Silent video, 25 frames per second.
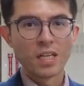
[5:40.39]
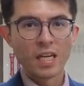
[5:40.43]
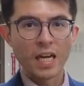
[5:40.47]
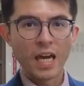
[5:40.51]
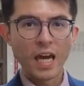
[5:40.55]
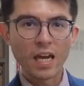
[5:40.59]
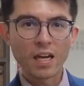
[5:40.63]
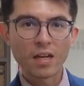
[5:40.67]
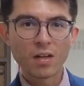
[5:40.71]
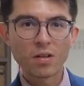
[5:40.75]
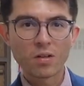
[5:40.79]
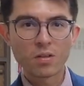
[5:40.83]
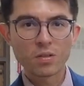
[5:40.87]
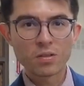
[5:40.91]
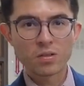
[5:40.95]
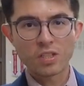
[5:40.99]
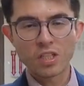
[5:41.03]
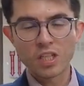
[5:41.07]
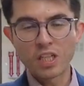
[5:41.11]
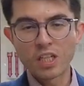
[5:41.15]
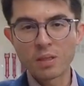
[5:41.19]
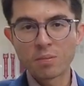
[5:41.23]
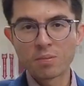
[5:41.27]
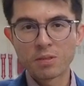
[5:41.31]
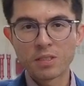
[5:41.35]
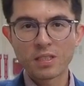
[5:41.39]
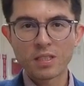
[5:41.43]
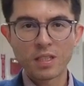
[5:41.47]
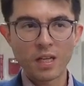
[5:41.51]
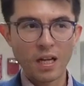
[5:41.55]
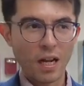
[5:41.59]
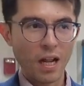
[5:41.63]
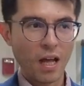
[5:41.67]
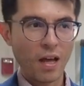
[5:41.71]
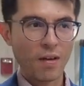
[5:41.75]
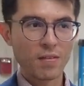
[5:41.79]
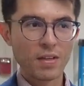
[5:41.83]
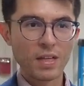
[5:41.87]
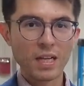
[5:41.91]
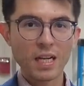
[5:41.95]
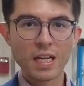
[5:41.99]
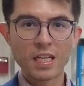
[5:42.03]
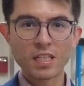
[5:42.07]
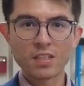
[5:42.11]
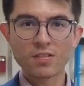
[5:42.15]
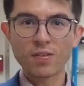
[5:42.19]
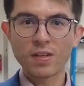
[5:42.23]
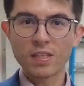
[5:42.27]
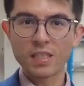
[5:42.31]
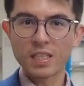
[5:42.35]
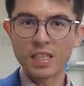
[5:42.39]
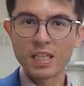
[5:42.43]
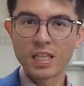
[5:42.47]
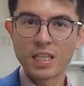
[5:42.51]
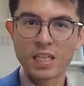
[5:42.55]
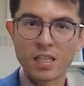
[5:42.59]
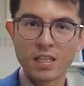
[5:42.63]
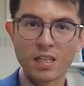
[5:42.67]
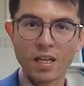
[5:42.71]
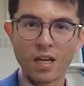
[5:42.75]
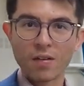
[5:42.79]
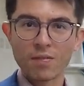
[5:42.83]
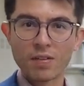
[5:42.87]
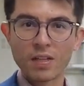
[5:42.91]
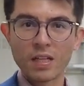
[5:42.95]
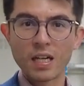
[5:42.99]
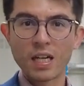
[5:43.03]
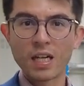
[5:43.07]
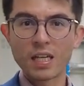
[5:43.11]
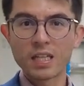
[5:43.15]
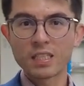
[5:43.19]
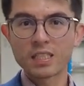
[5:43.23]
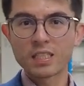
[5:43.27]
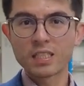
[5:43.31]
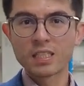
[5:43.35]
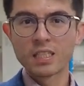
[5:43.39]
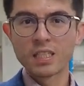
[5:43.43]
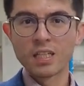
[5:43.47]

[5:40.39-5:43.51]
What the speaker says: ankles, hips are having less fatigue, having less